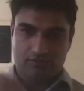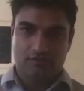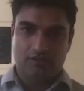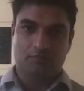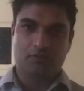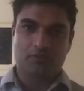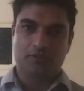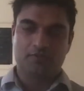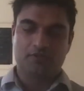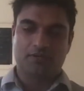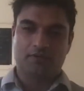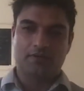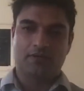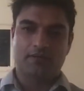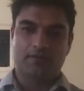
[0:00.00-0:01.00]
subgroups
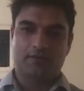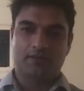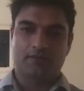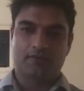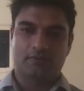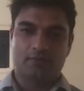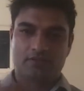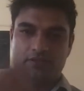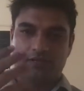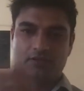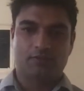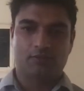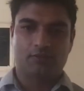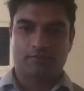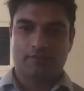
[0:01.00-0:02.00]
underneath this, from a sales
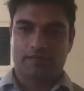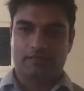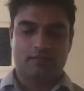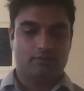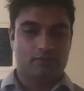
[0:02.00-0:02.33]
perspective,